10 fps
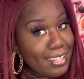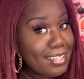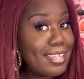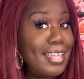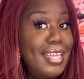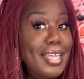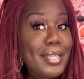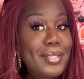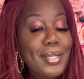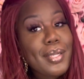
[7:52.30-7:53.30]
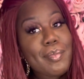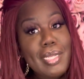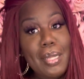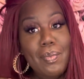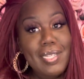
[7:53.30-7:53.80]
Yeah, I'm
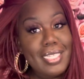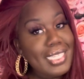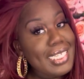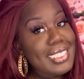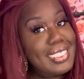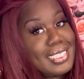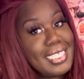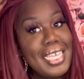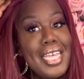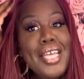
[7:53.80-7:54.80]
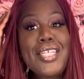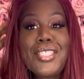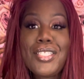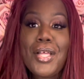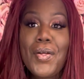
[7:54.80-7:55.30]
done with this.
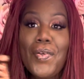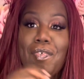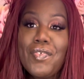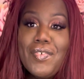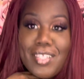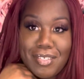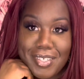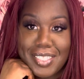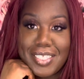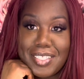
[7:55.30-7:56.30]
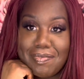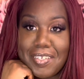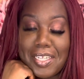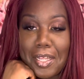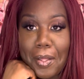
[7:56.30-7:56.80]
So if you enjoyed this
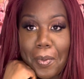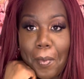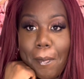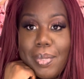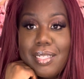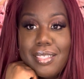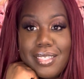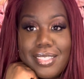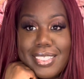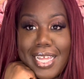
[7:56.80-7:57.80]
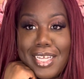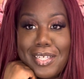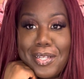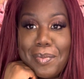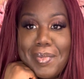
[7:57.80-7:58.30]
video, please like,
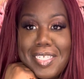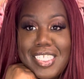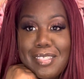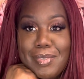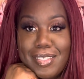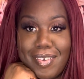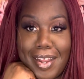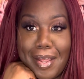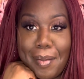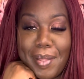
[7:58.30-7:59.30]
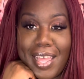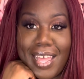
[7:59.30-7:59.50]
comment, and subscribe.